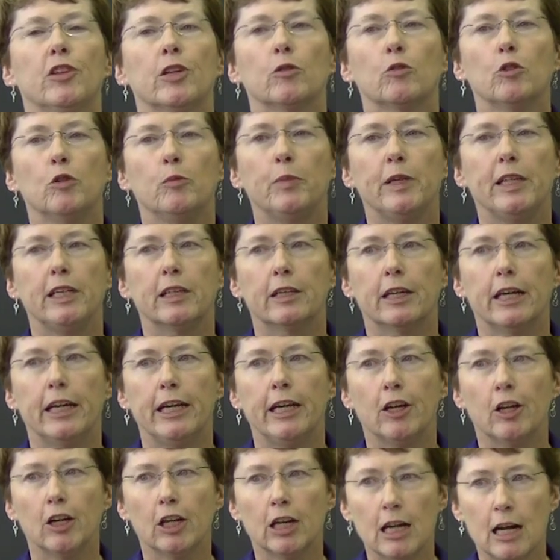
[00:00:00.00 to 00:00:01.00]
there would be a
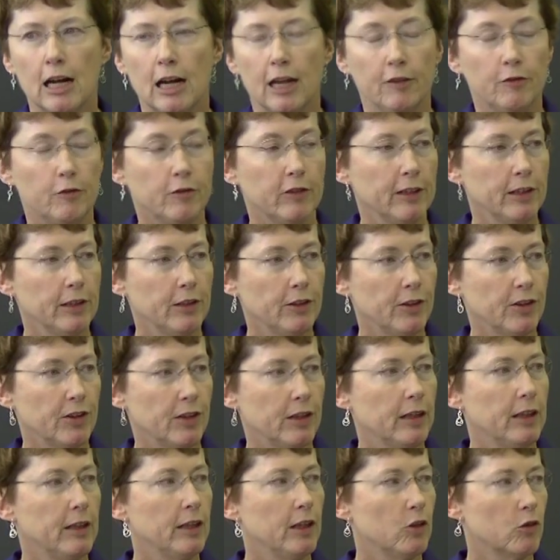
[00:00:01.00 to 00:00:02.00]
care conference,
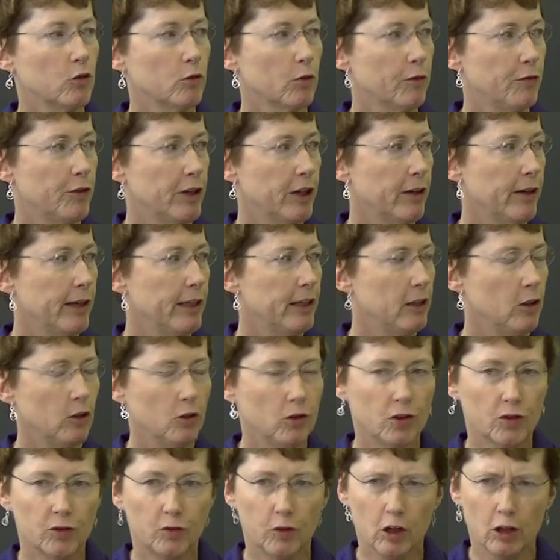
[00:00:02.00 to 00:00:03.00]
and these were very
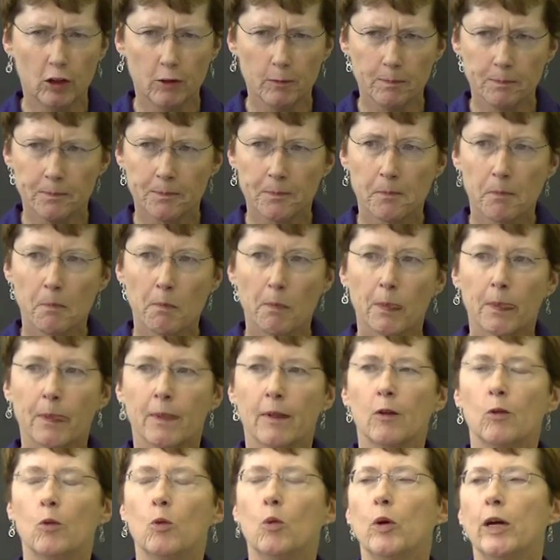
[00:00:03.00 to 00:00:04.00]
useful,
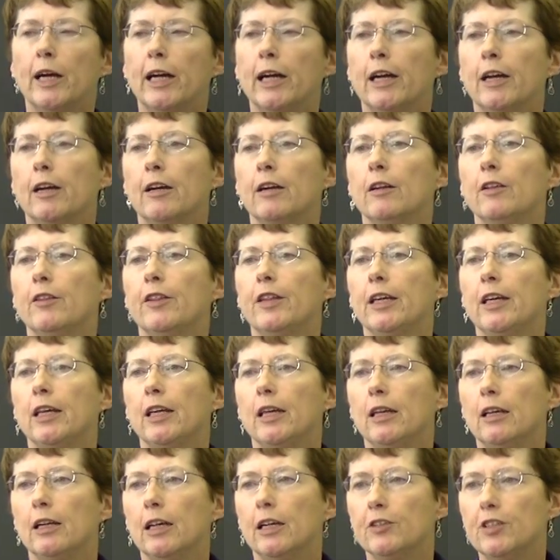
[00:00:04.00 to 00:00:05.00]
where
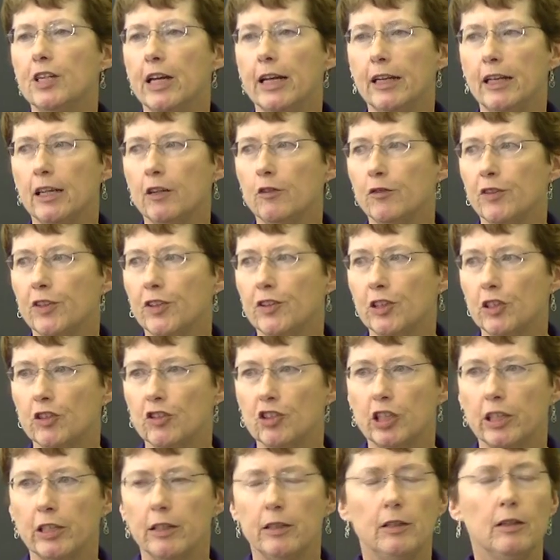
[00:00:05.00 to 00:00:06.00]
the attending
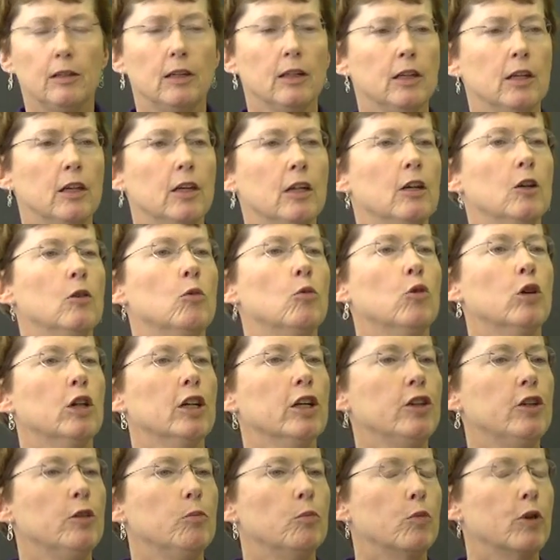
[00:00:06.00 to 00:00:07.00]
physician
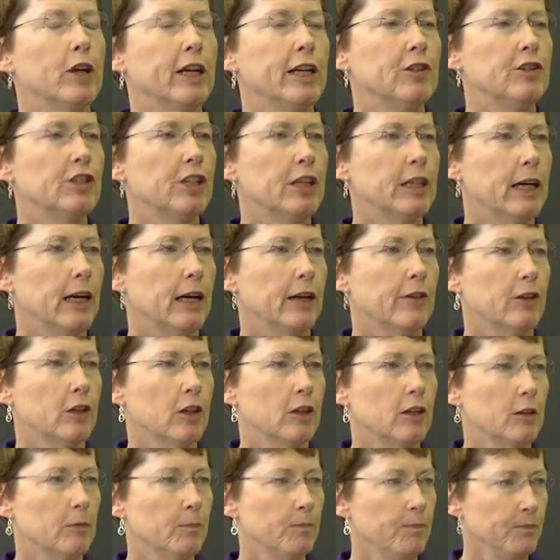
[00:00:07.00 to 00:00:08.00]
would bring
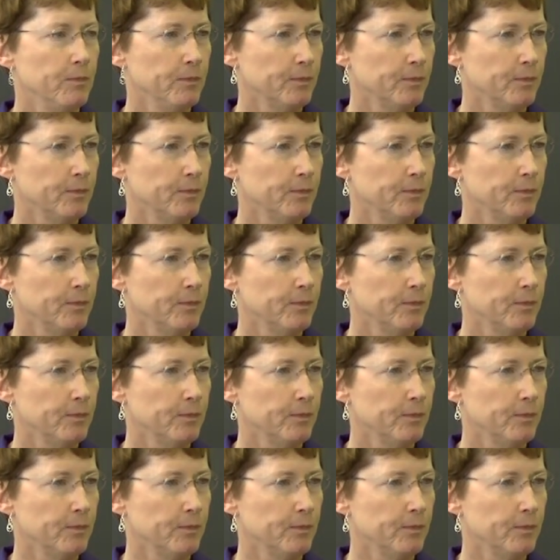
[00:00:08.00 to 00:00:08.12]
together